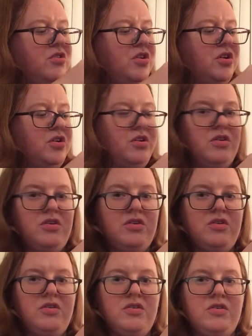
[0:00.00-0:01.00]

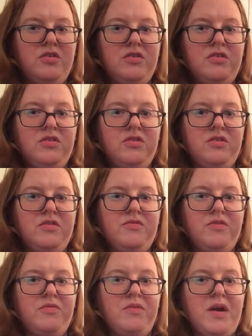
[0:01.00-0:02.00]

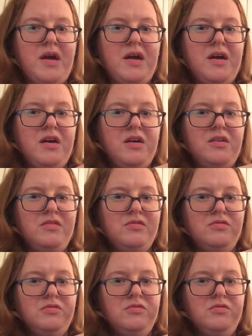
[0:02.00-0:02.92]
curve around.